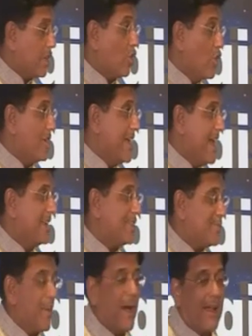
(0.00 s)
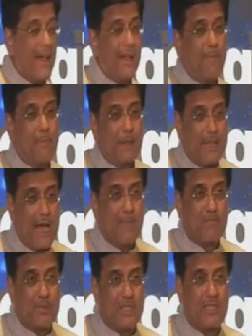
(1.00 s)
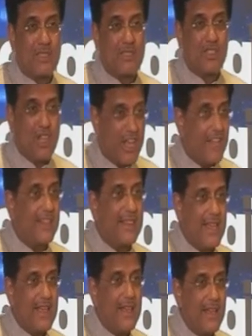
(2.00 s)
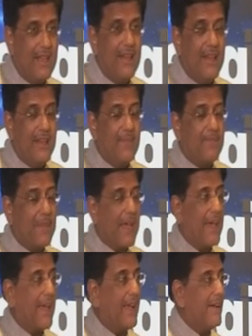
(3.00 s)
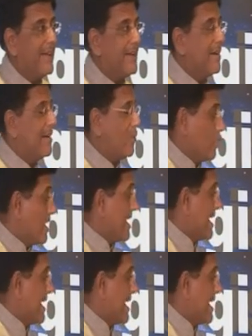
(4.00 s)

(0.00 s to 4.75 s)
a good day. It's Maharana Pratap's Jayanti, and only